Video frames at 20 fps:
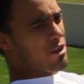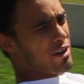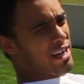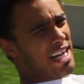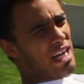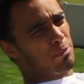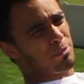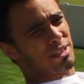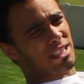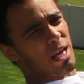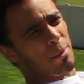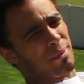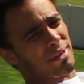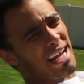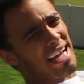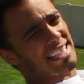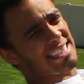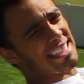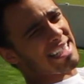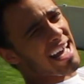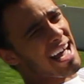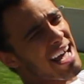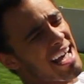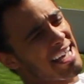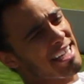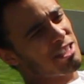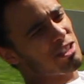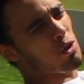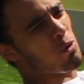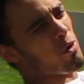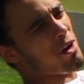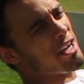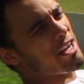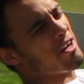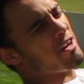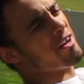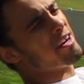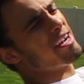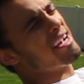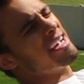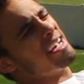your hips up nice and high to where you're